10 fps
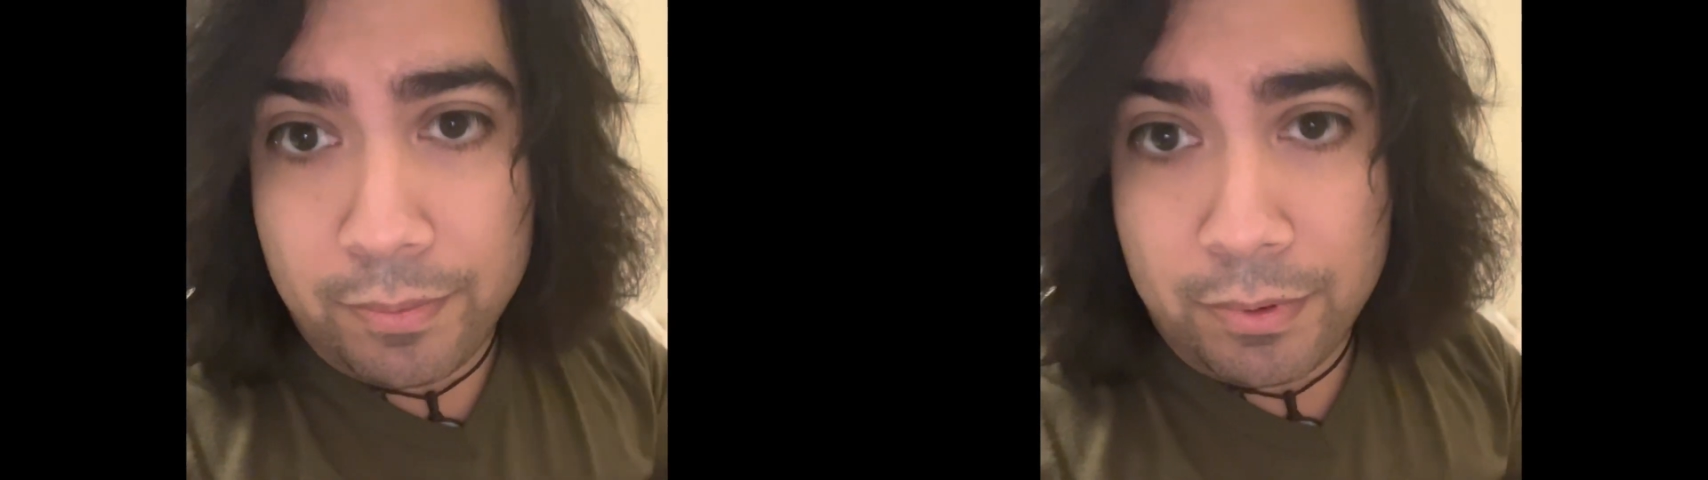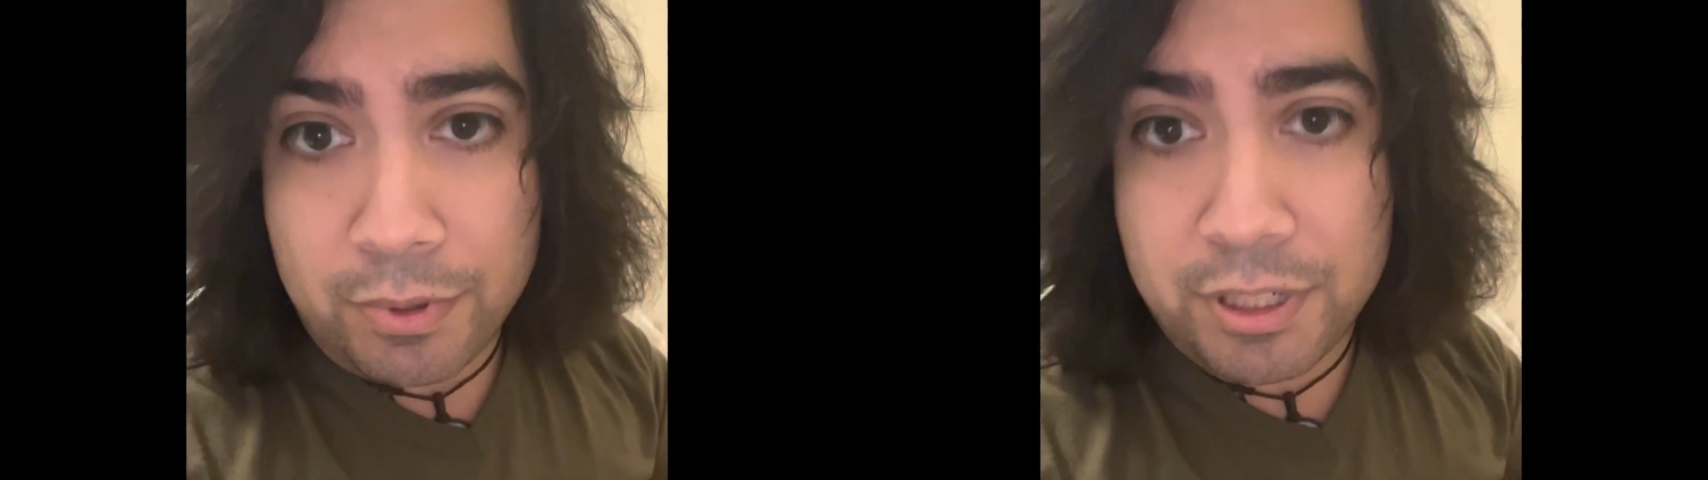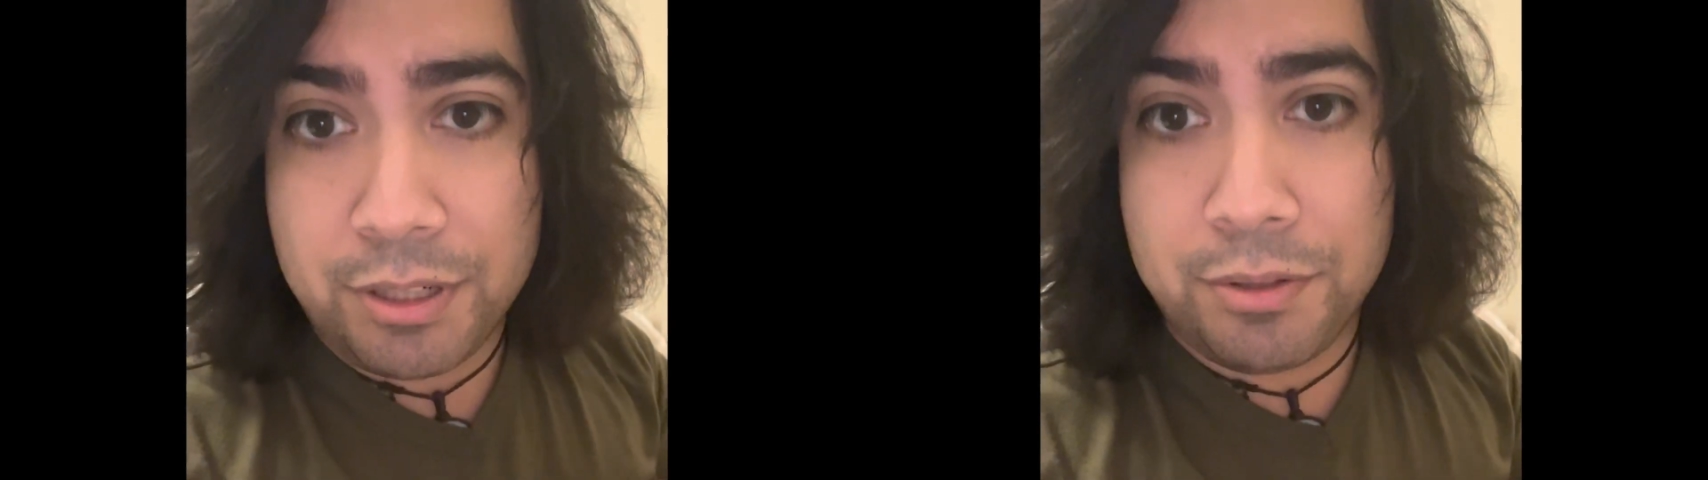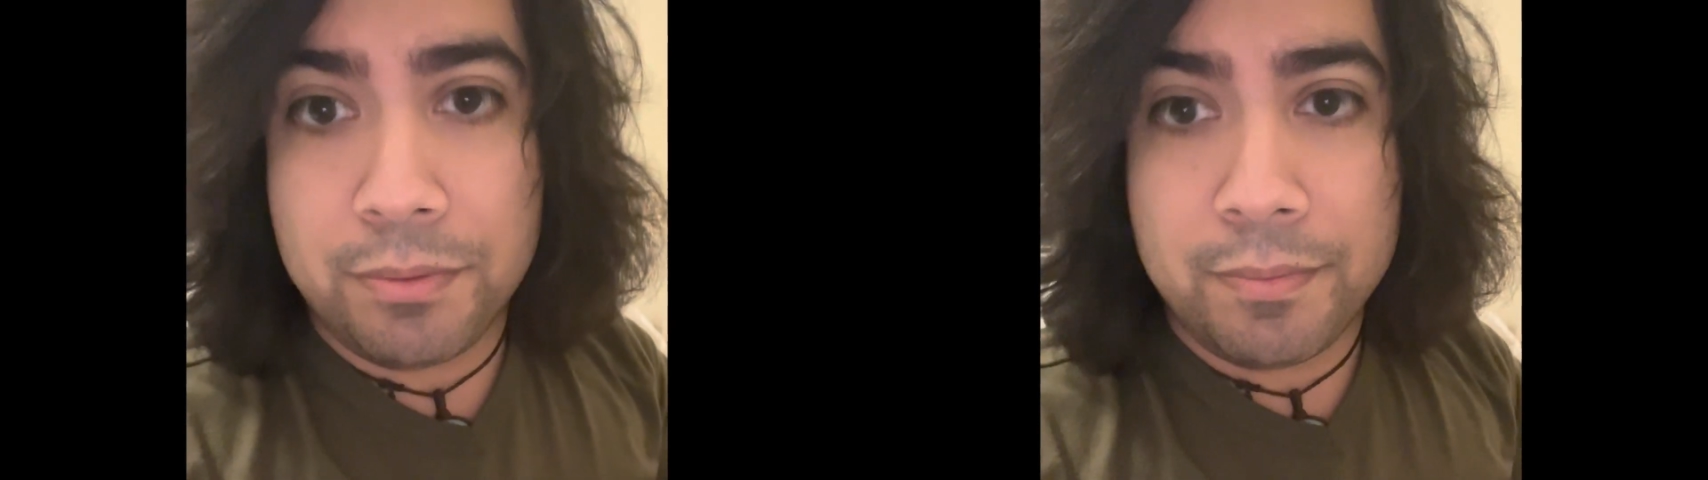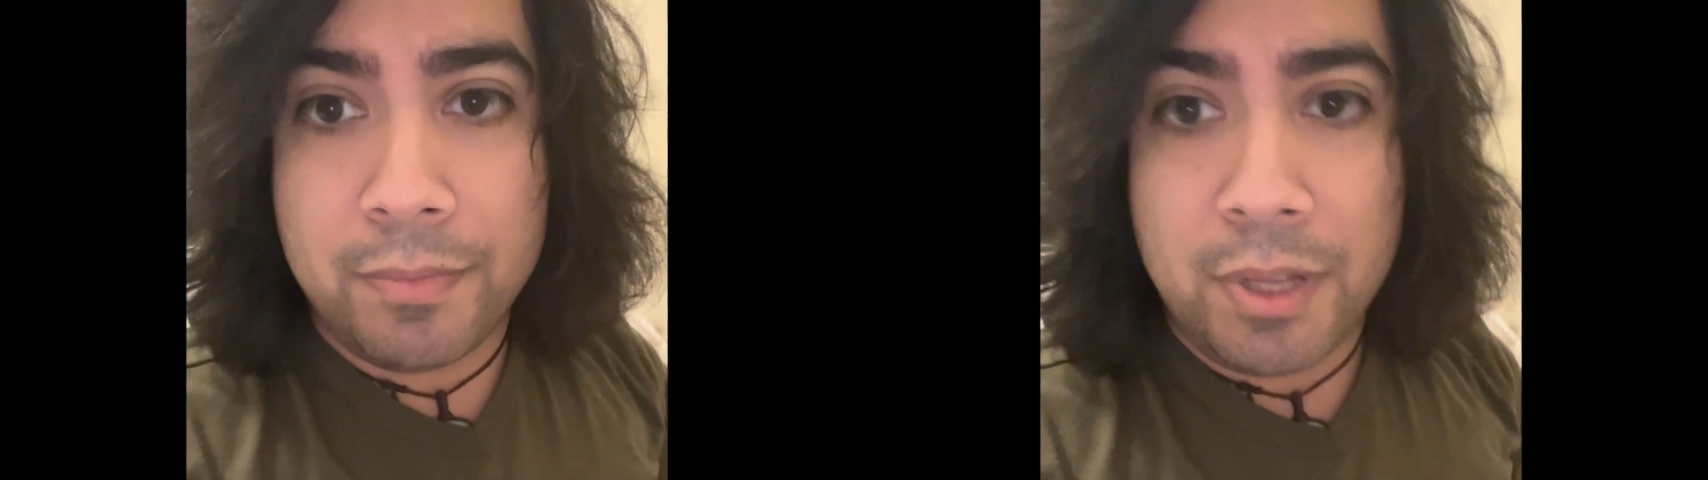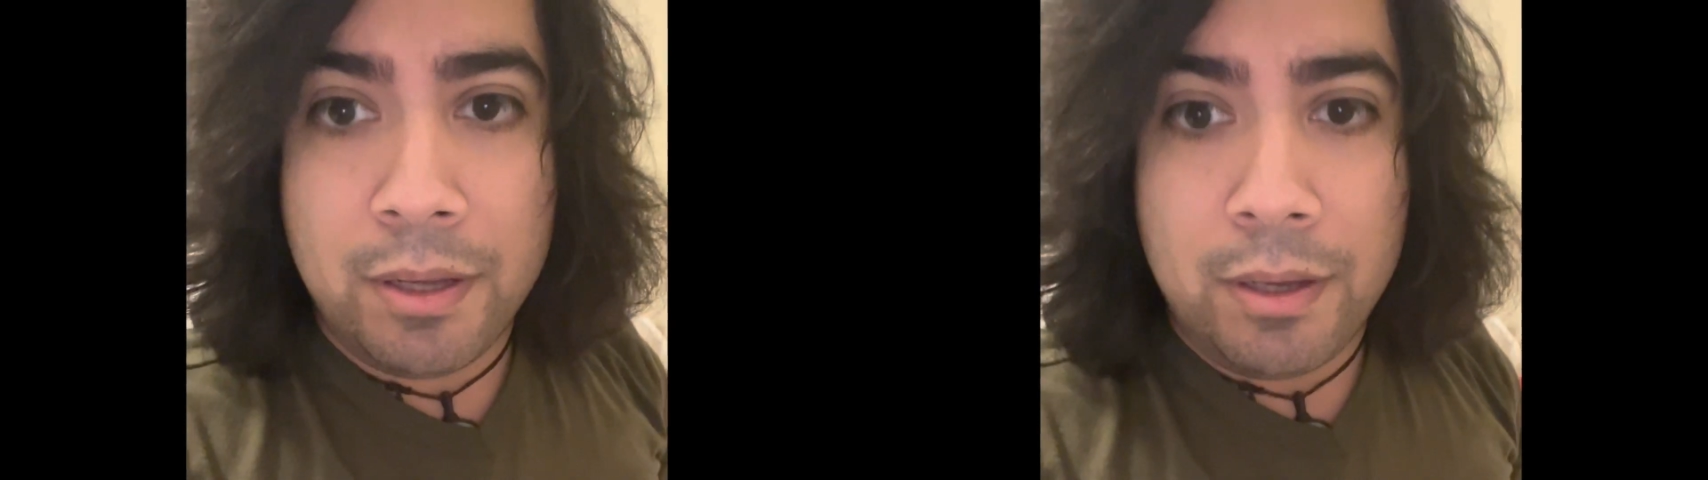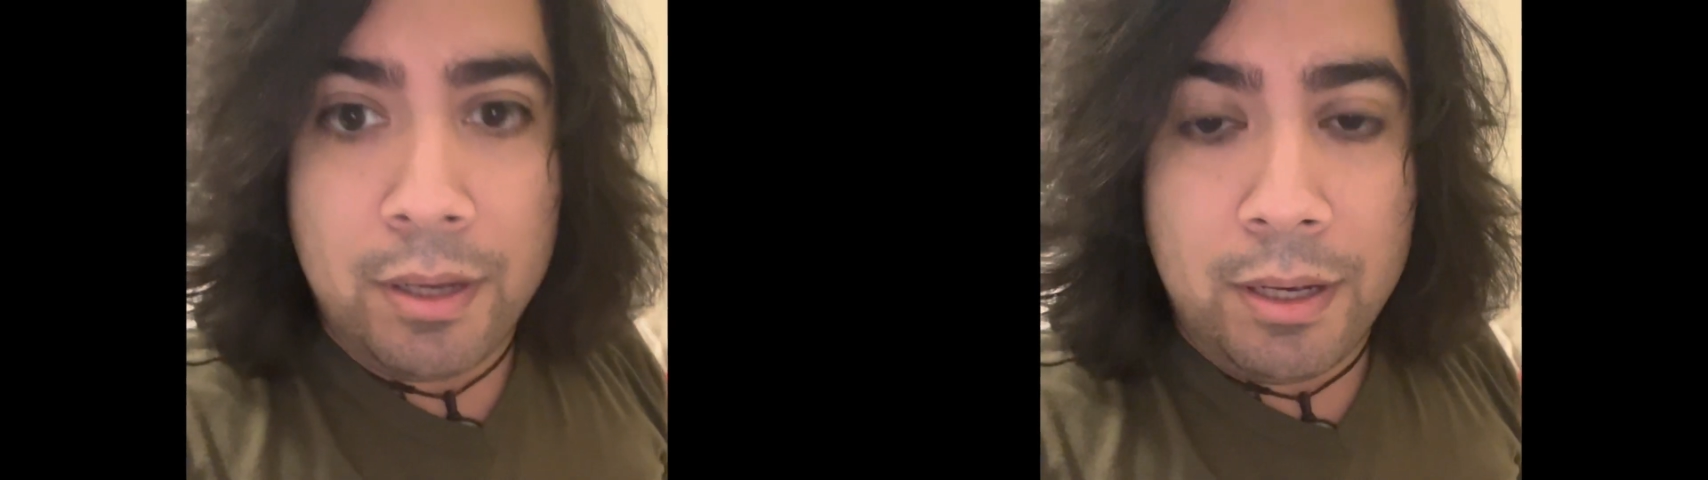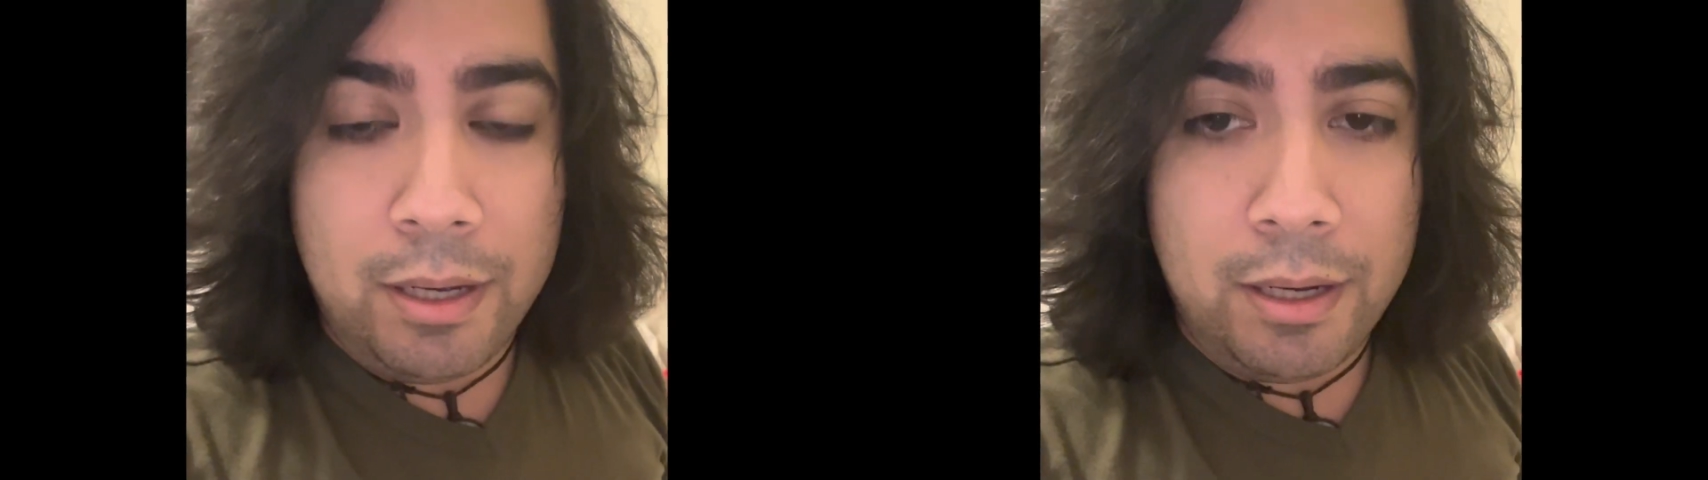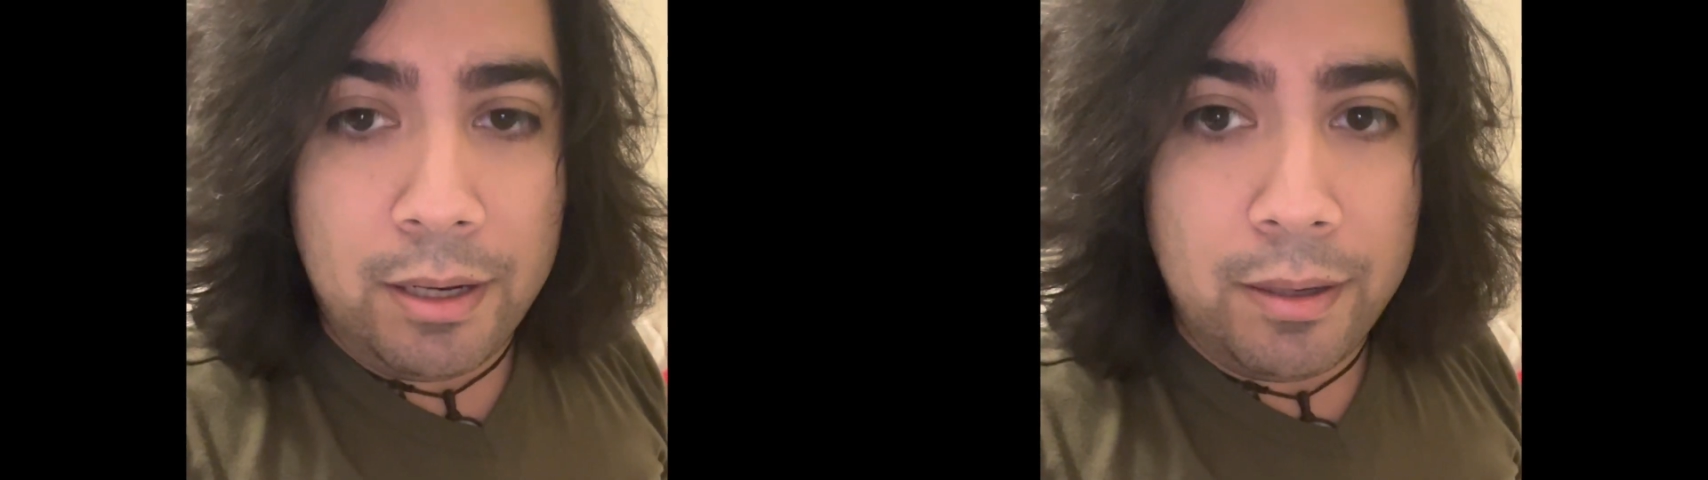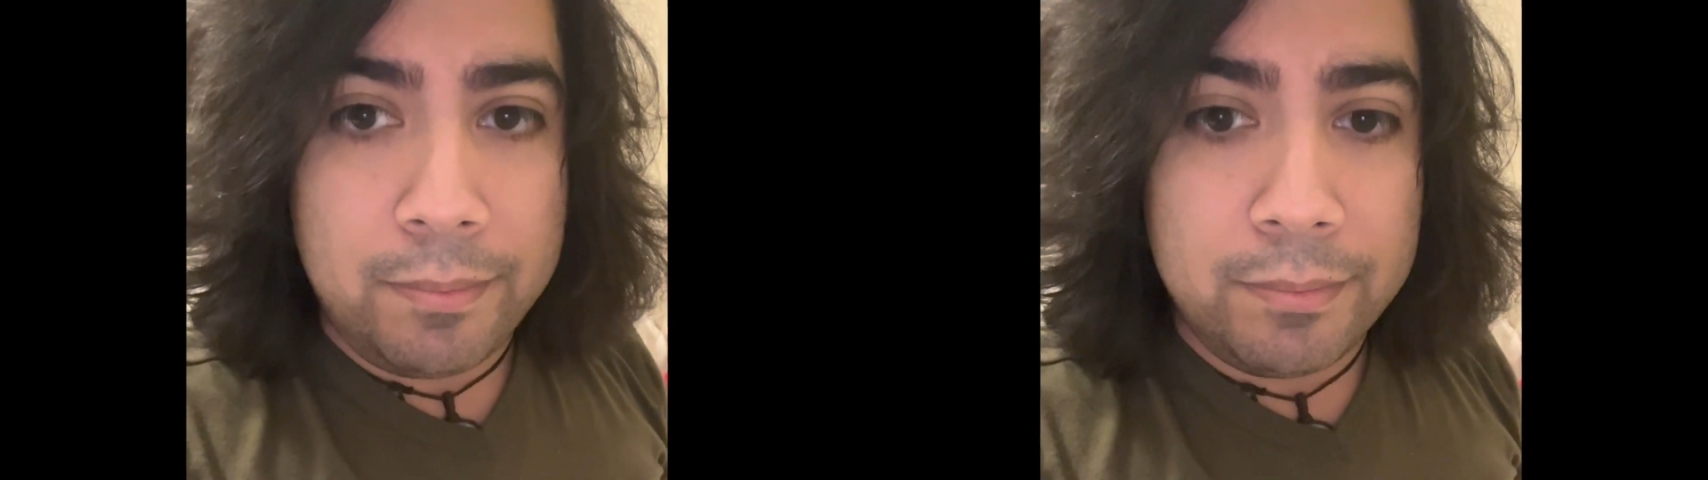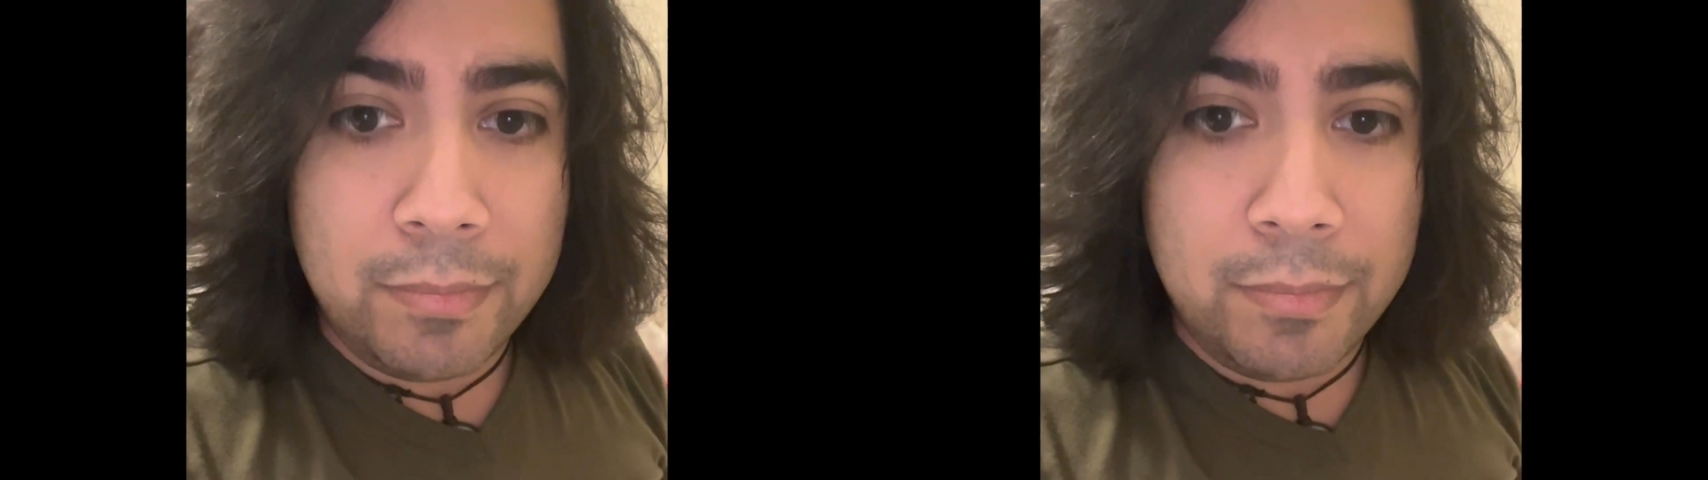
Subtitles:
which I do, I